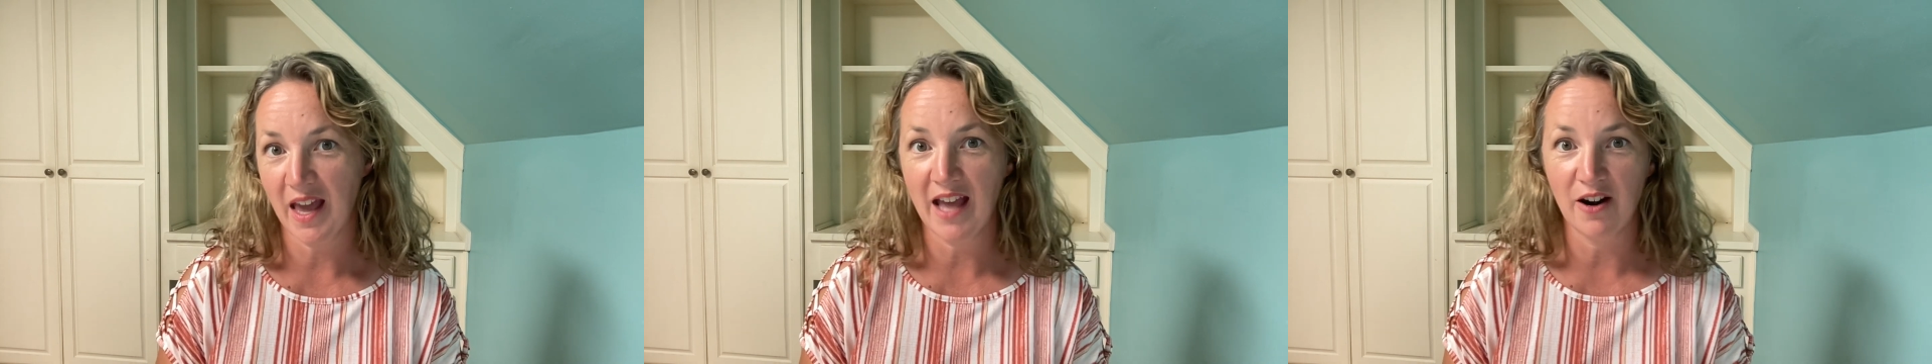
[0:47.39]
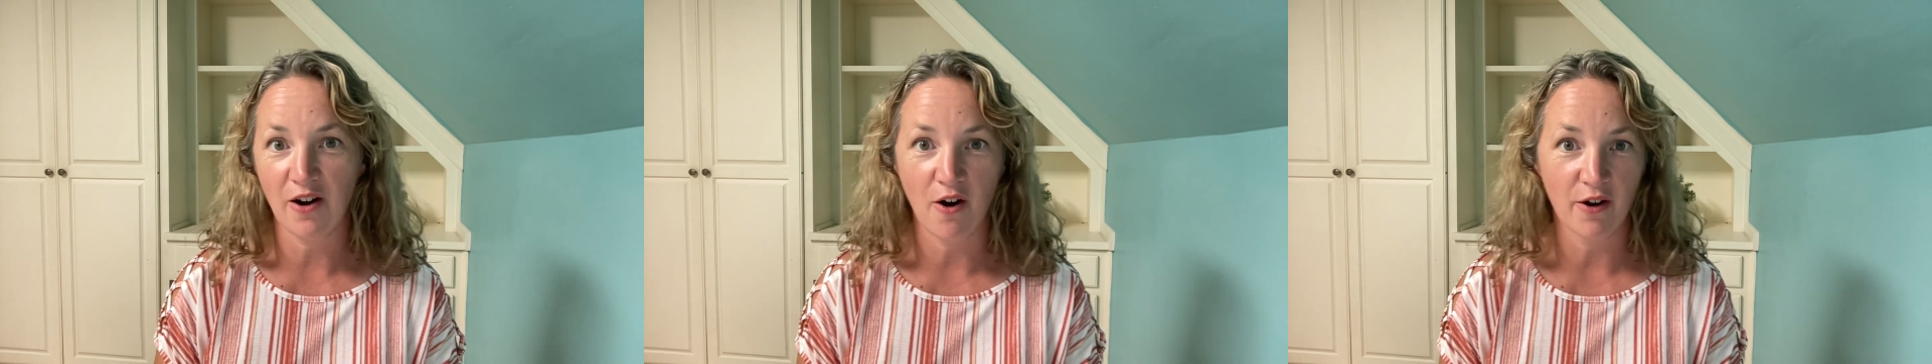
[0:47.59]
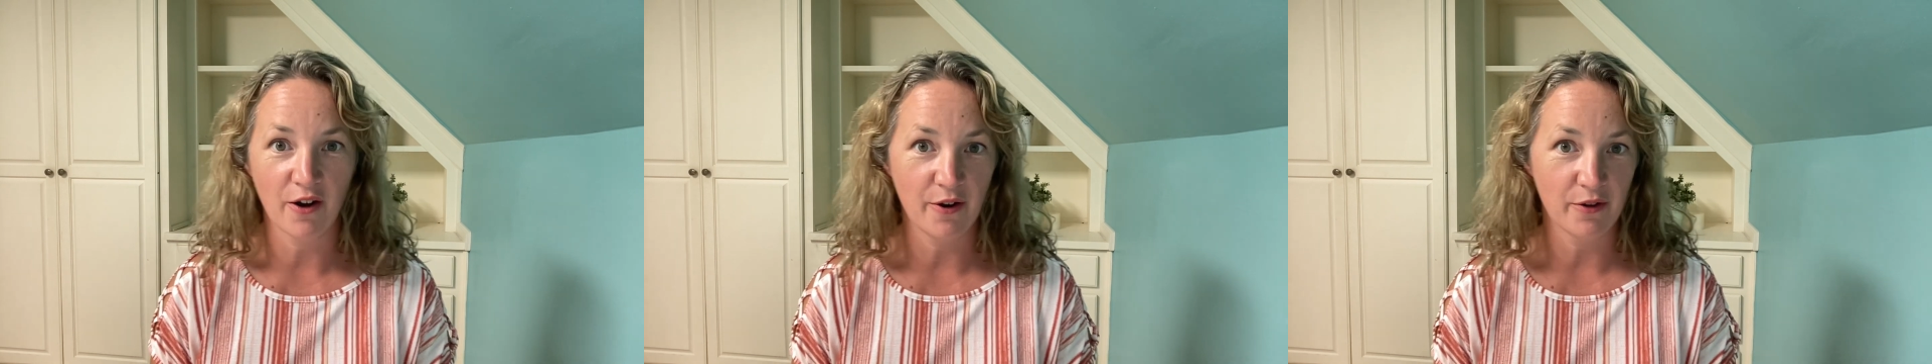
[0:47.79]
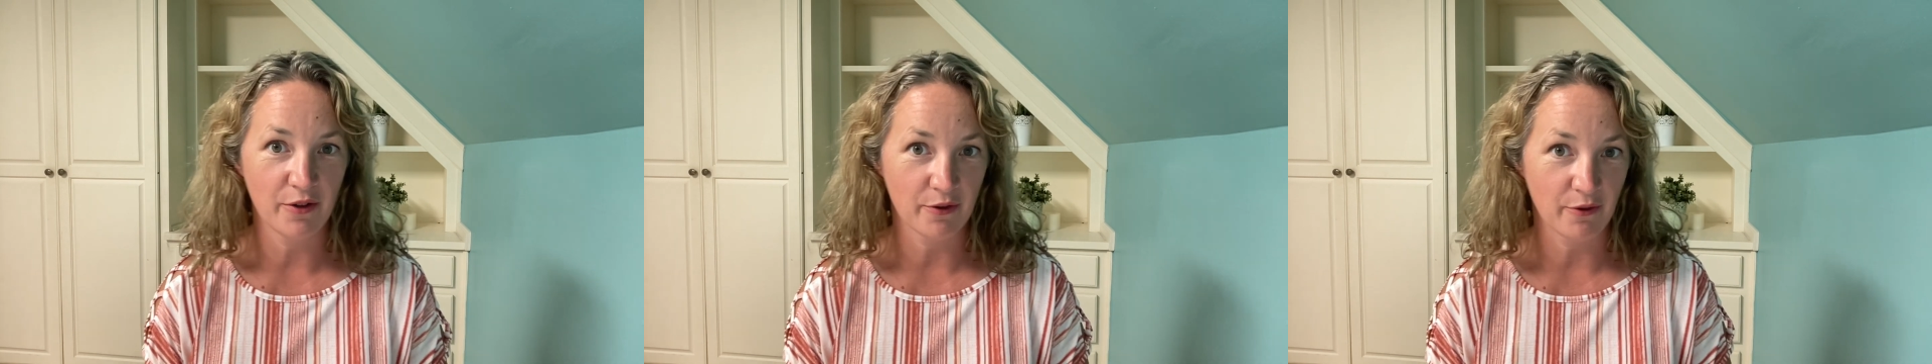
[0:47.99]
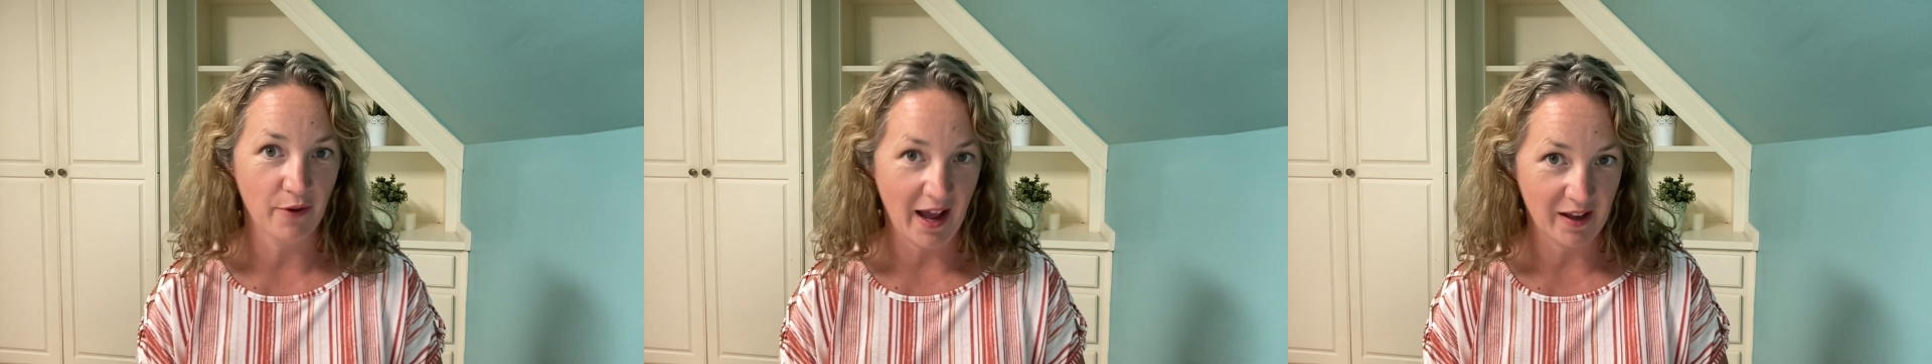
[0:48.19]
and I'll go
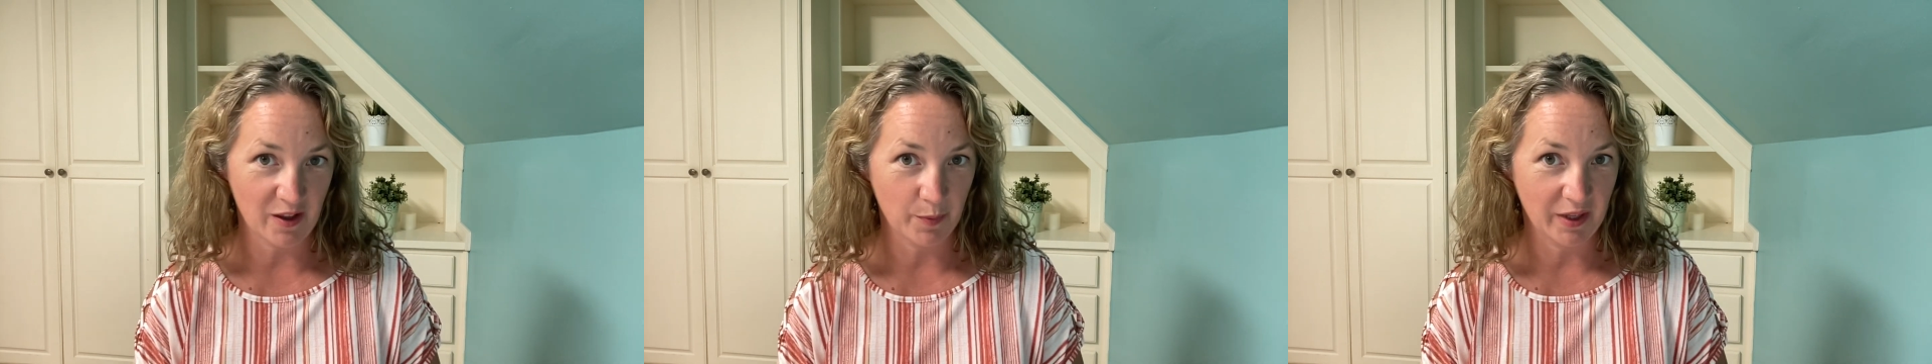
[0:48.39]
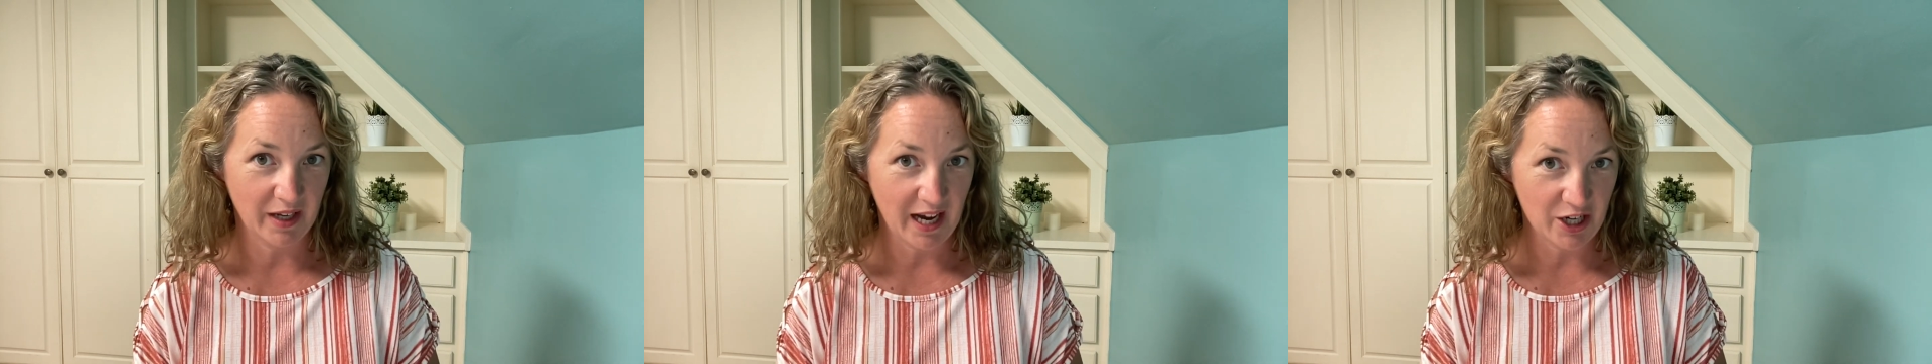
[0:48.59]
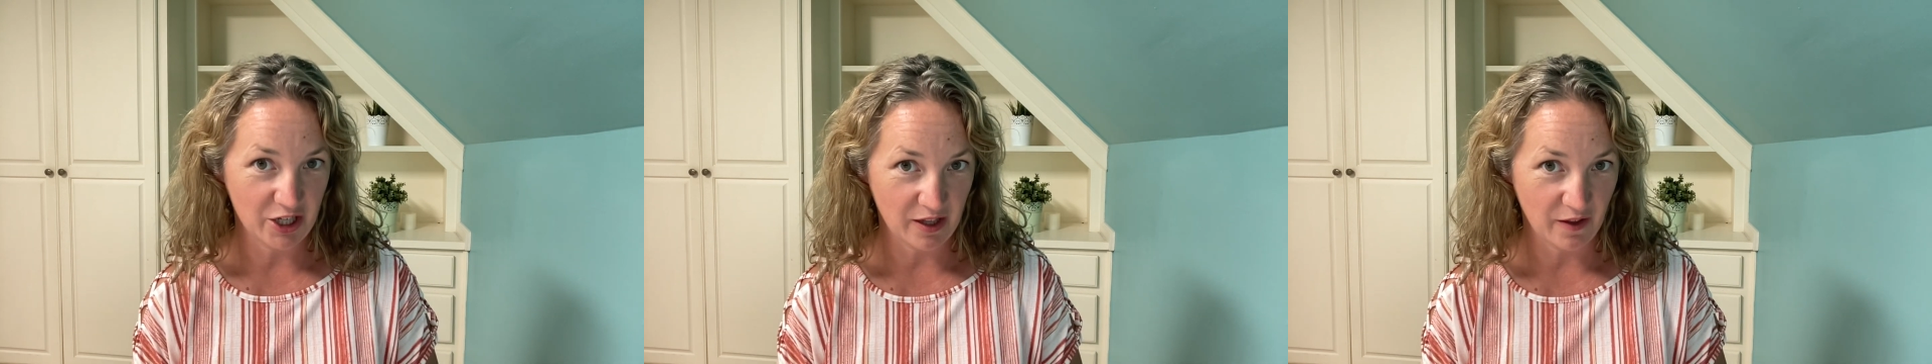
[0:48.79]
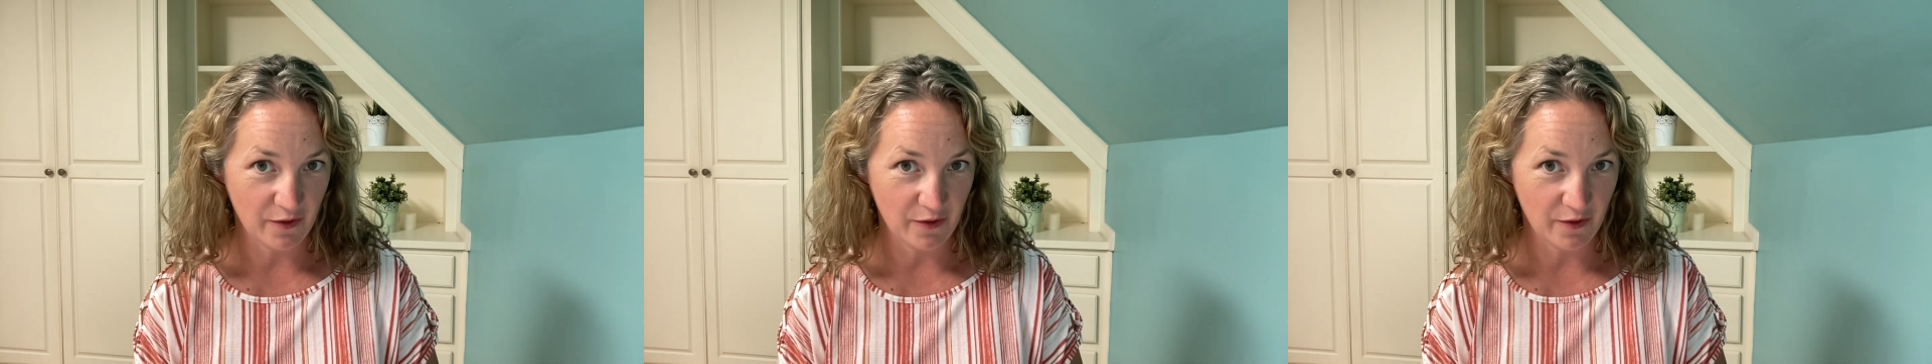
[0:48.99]
through explanations